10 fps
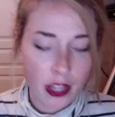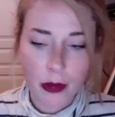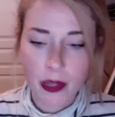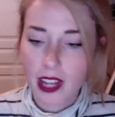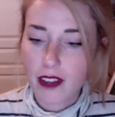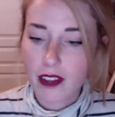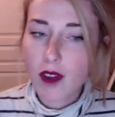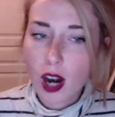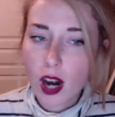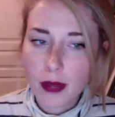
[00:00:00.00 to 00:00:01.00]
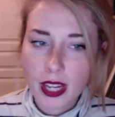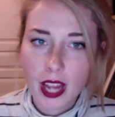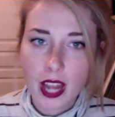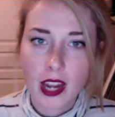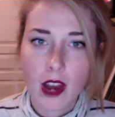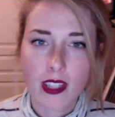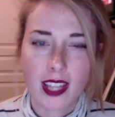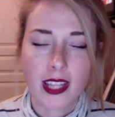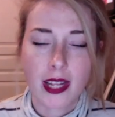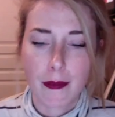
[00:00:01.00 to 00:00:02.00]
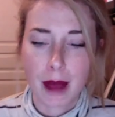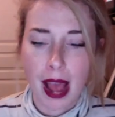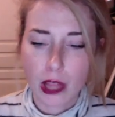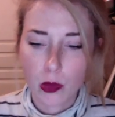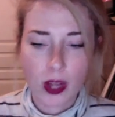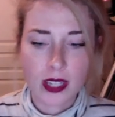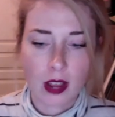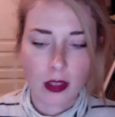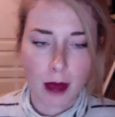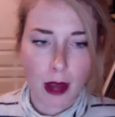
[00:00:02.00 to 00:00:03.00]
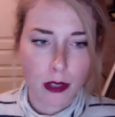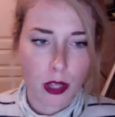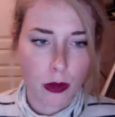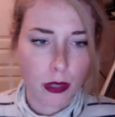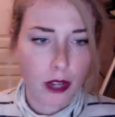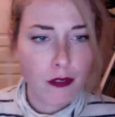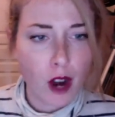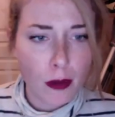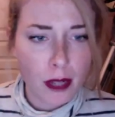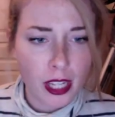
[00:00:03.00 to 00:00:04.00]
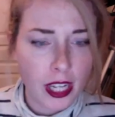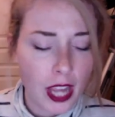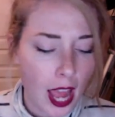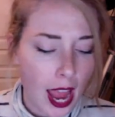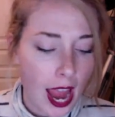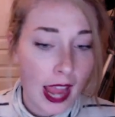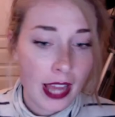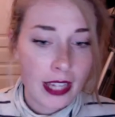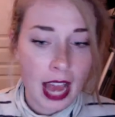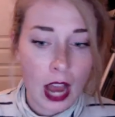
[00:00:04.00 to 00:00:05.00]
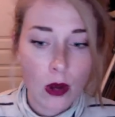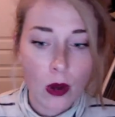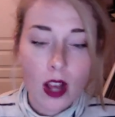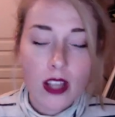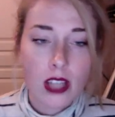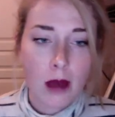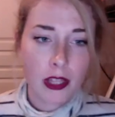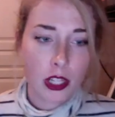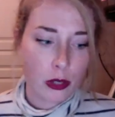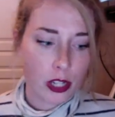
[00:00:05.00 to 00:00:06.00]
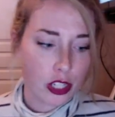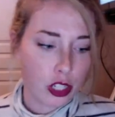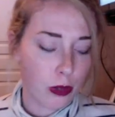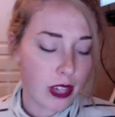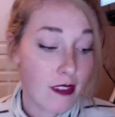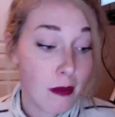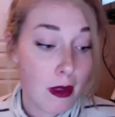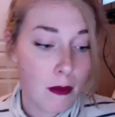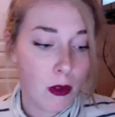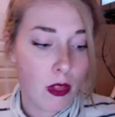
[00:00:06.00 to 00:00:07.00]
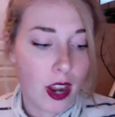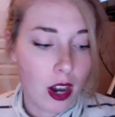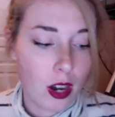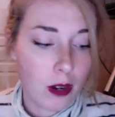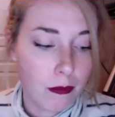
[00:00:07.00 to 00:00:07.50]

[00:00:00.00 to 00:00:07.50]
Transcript: like farming, and now because they had like a pathway down the mountains, they were like farming, and how some of the creatures were giving people their